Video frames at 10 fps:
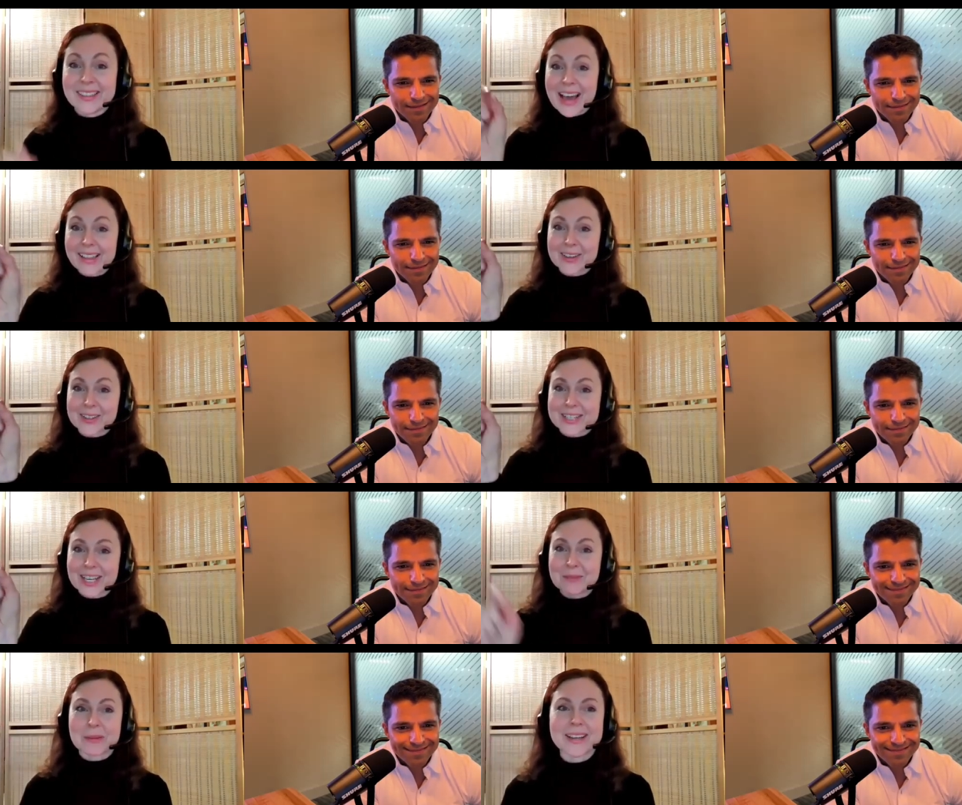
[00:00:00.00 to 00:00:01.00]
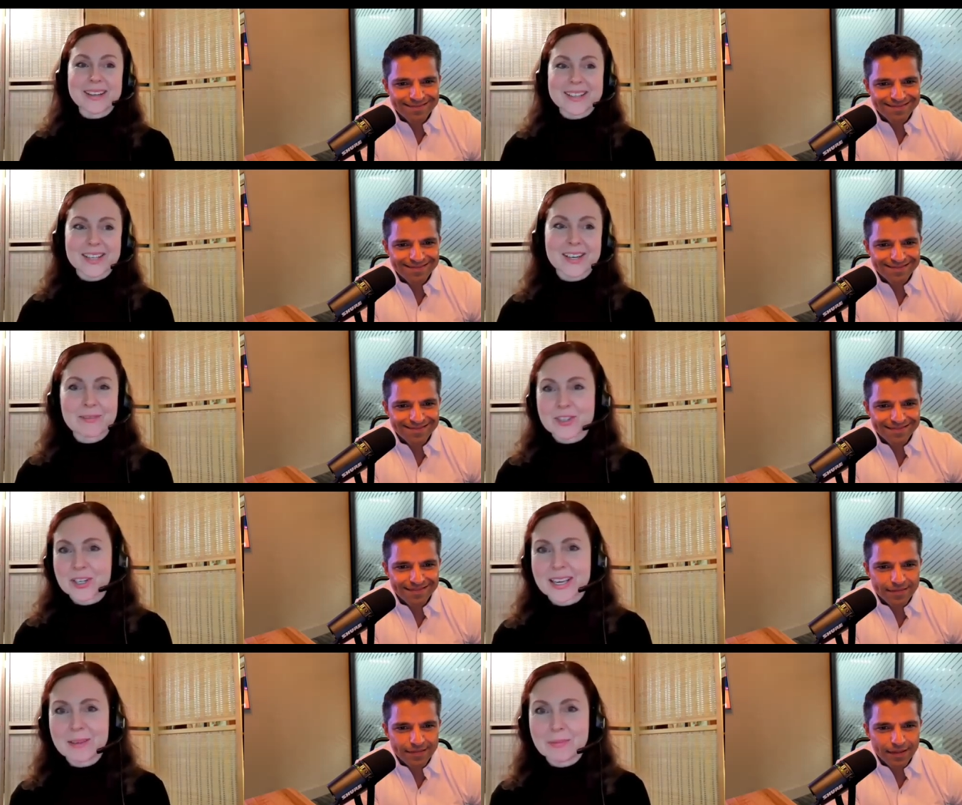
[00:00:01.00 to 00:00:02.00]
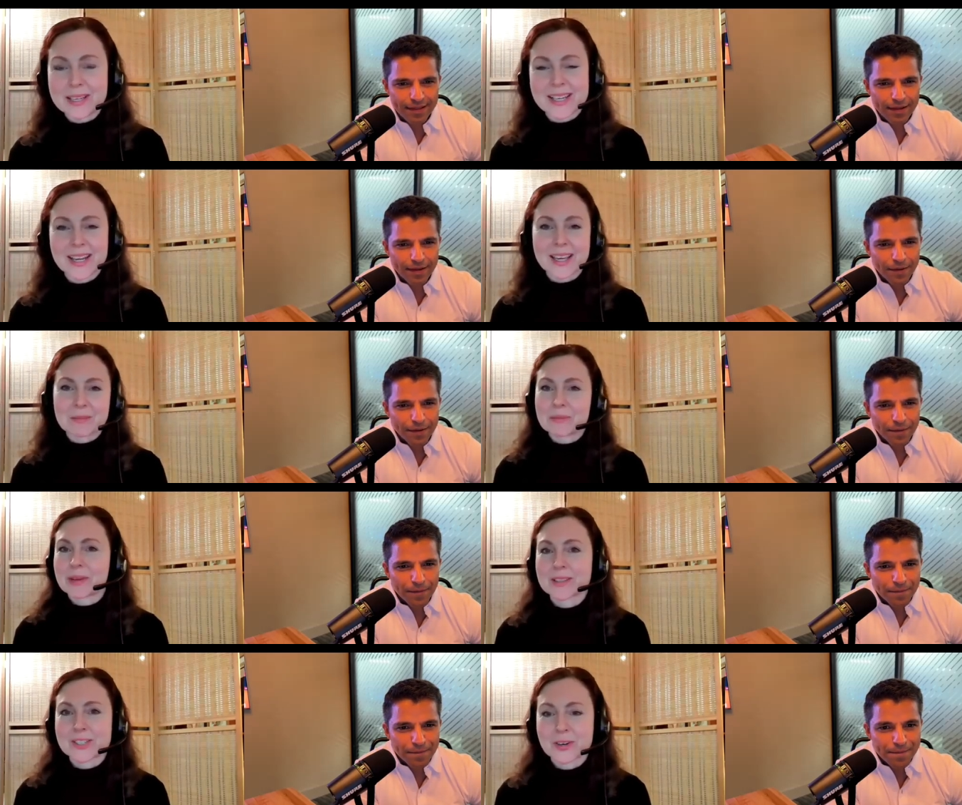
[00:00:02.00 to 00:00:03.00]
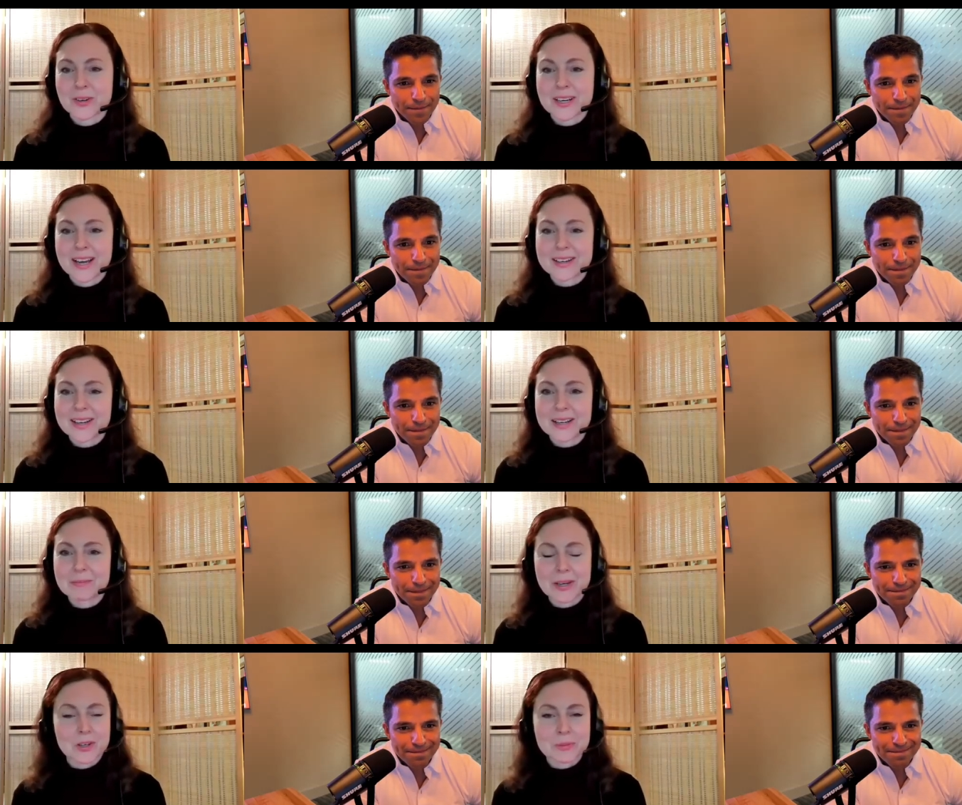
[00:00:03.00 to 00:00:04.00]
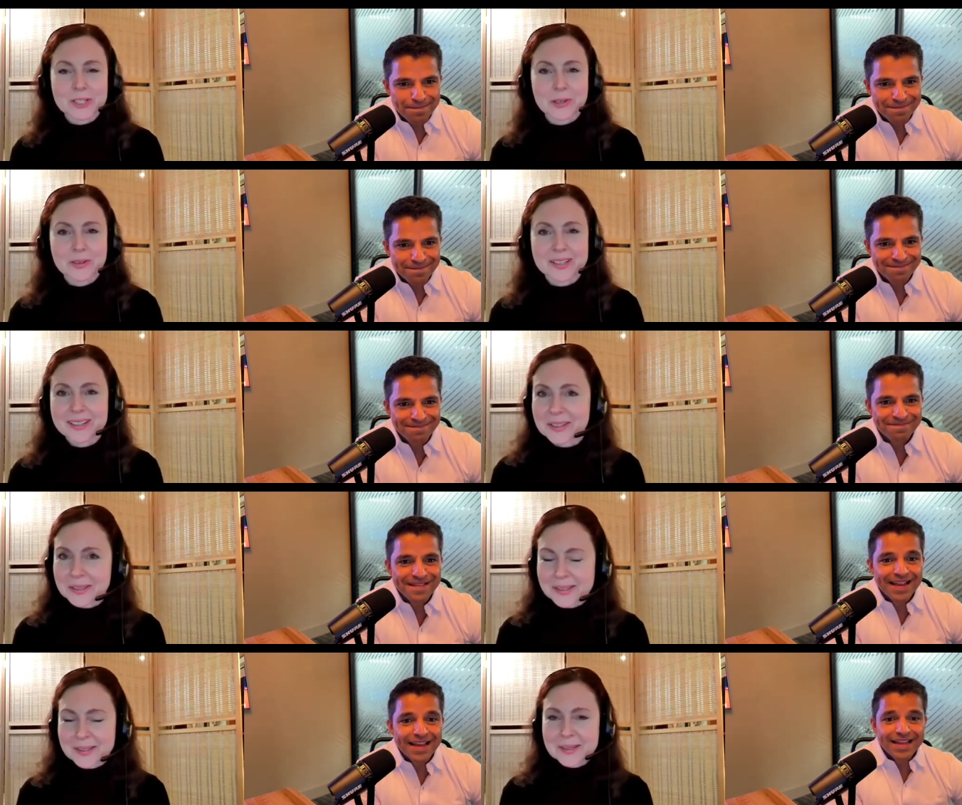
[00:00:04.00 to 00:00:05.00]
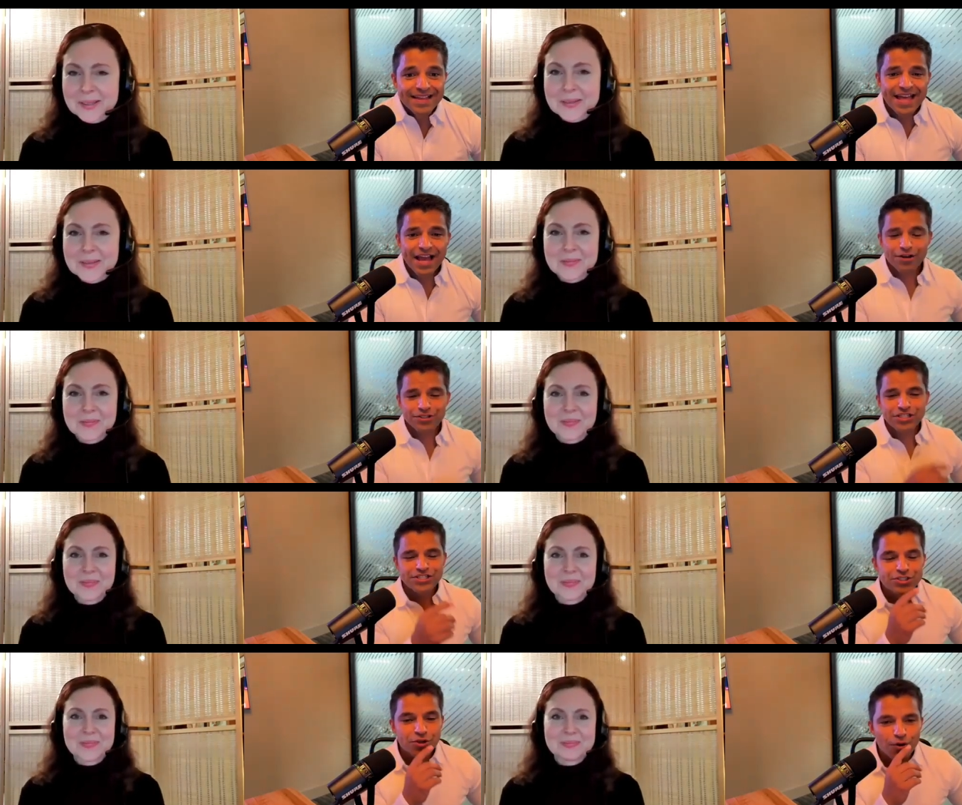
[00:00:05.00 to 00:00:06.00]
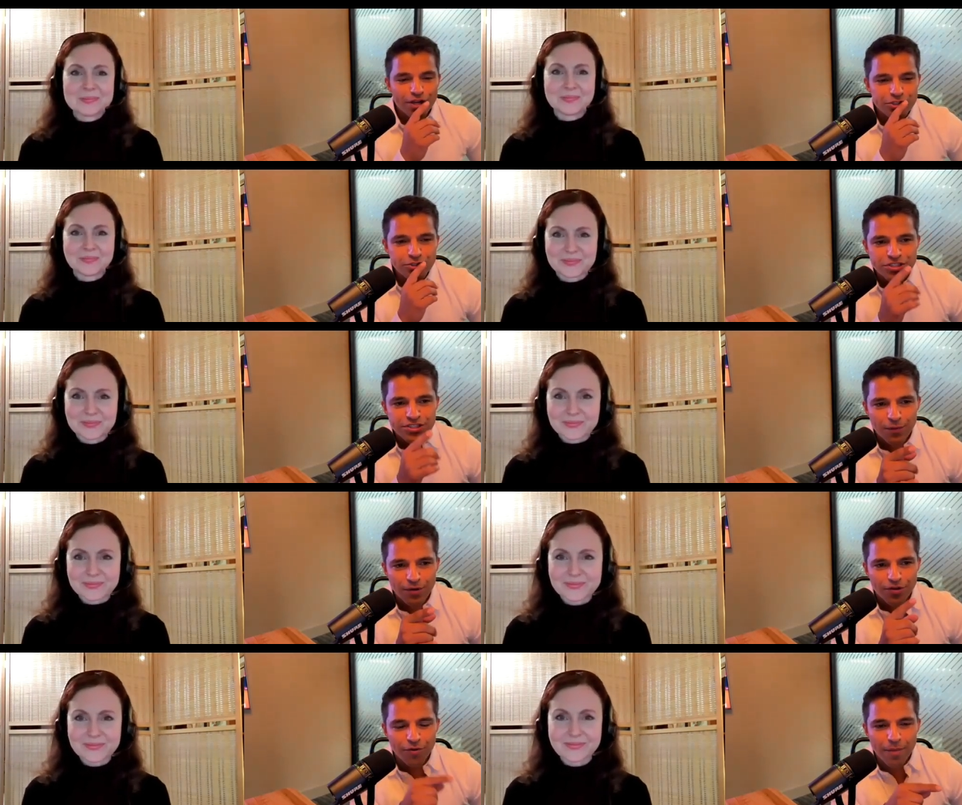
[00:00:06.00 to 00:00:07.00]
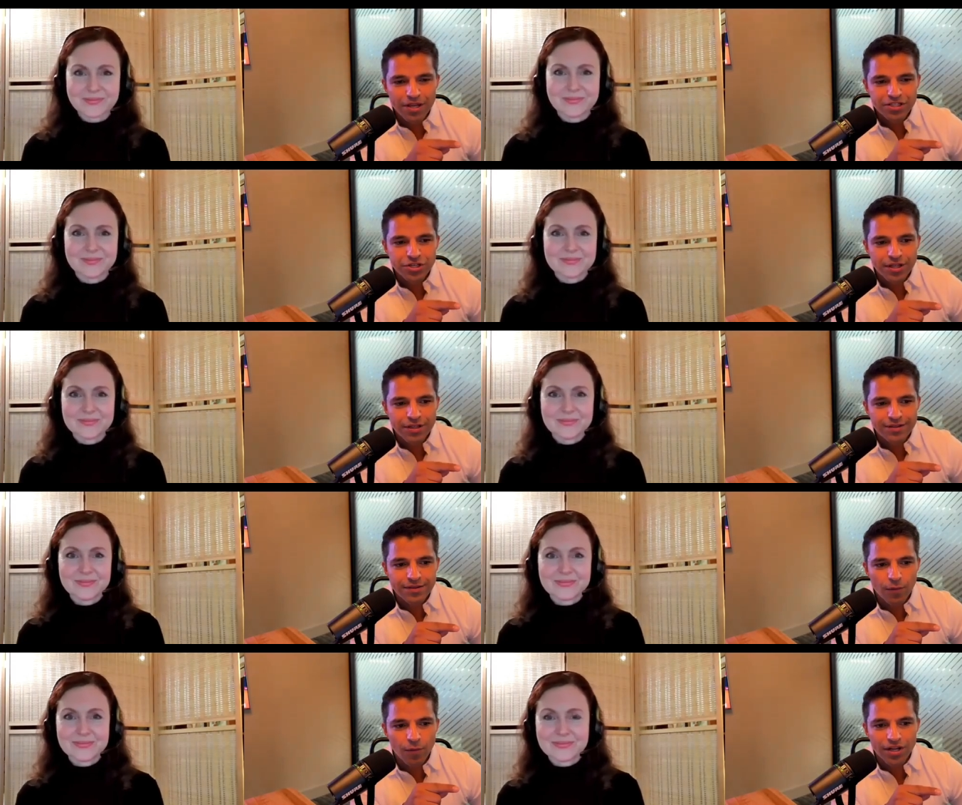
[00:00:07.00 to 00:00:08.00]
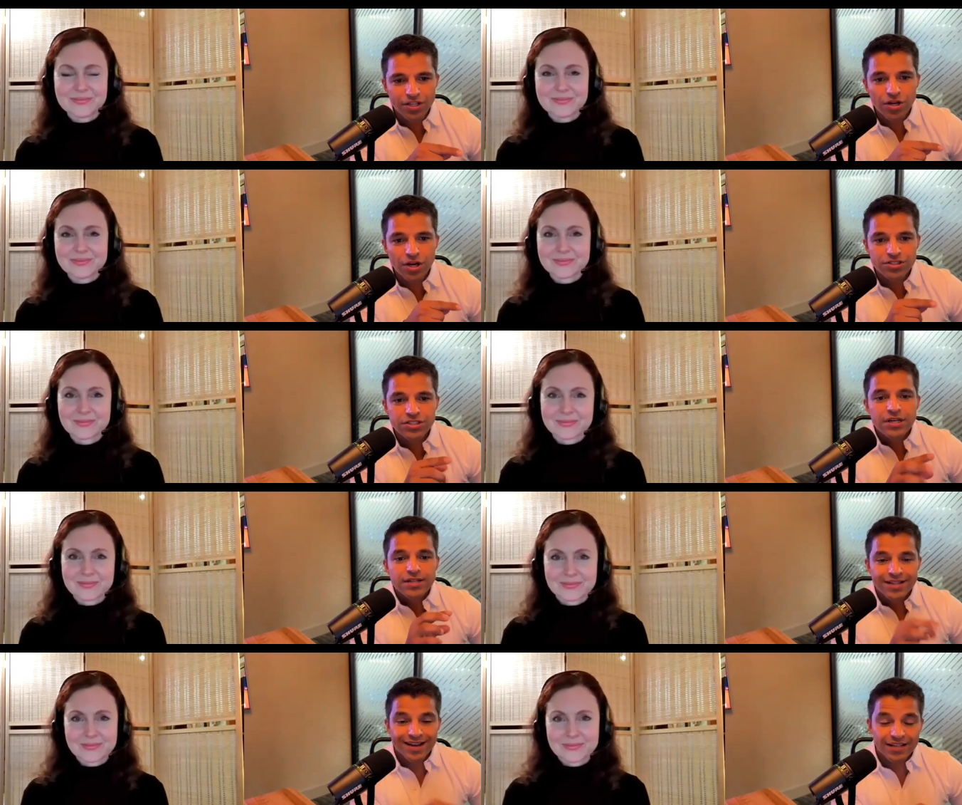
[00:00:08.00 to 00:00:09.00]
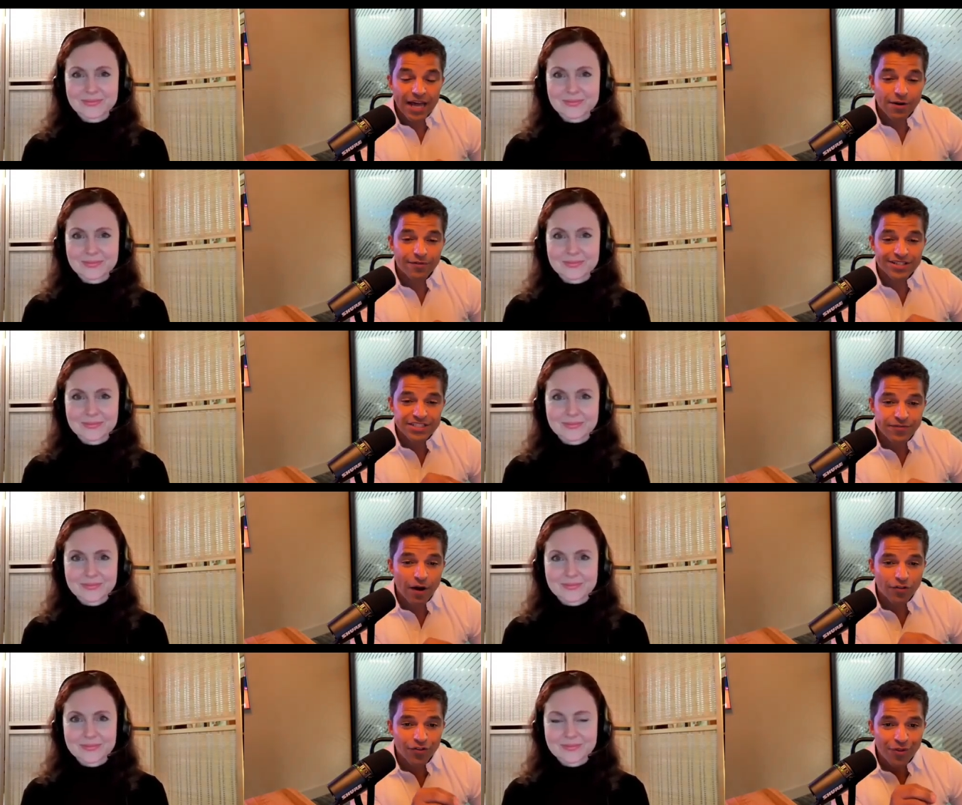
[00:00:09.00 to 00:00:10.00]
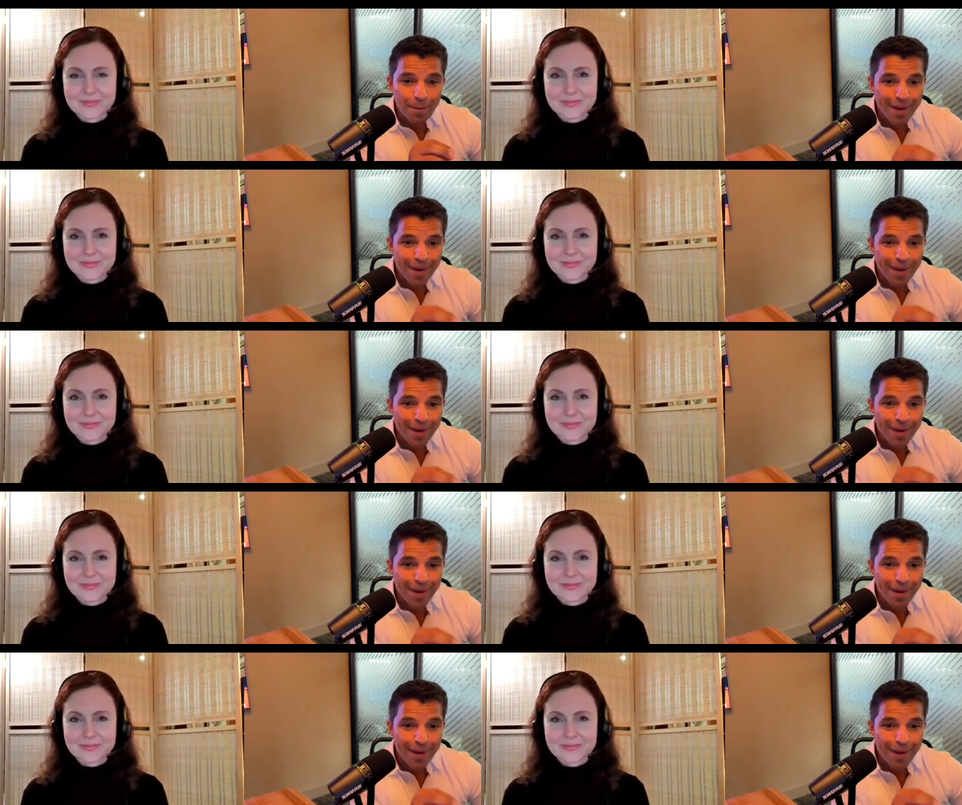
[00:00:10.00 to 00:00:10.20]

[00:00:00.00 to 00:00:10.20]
Speaker 1: that little tidbit is enough to keep me taking my melatonin at night, my herbatonin.
Speaker 2: Yeah, because it's so interesting when you're mentioning what it does, that a lot of it is found on the